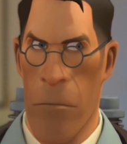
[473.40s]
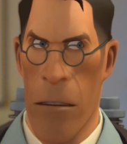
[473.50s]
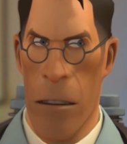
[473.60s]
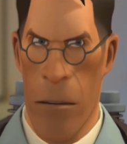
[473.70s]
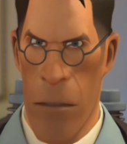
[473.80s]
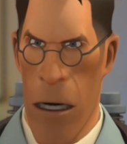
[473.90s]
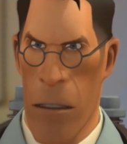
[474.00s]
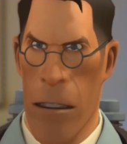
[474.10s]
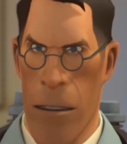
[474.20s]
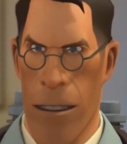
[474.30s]

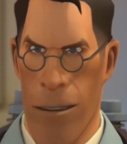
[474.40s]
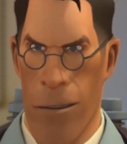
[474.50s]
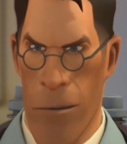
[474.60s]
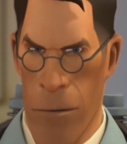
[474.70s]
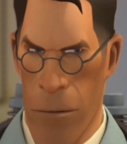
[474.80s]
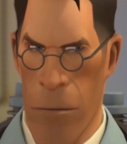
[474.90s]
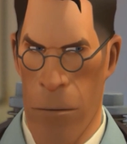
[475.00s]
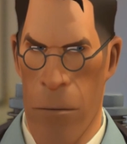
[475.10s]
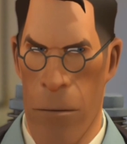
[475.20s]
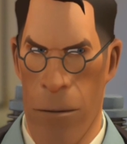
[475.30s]
Hopefully,
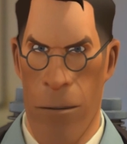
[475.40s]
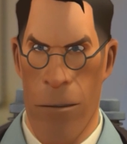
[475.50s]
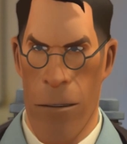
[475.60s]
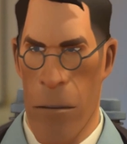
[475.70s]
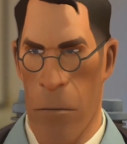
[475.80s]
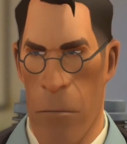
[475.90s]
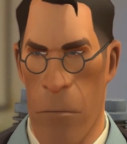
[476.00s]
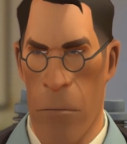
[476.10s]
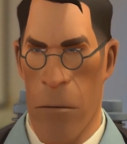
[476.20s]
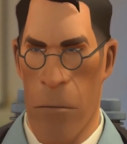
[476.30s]
no, we
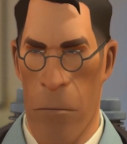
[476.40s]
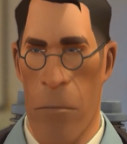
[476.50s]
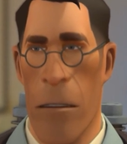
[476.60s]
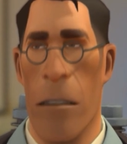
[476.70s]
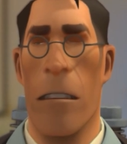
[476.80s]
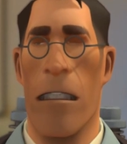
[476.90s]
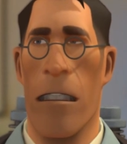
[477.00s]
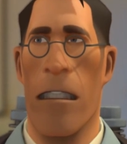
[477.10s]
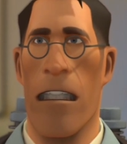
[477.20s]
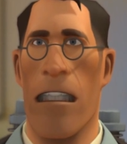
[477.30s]
probably won't be anything
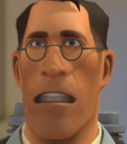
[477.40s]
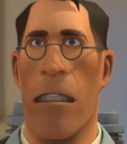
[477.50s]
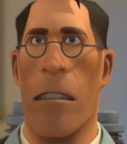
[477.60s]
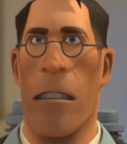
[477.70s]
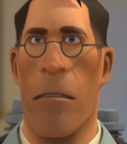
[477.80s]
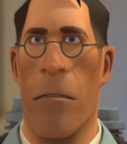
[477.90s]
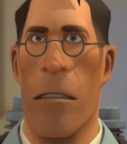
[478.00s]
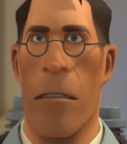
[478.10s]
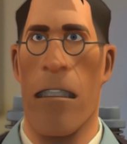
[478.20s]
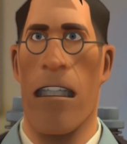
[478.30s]
revealing or
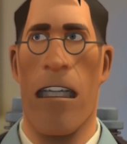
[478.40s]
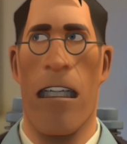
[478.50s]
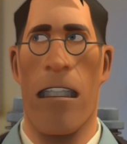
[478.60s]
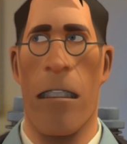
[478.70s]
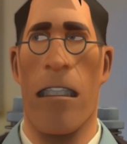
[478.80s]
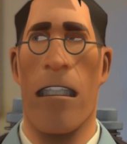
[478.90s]
anything like that.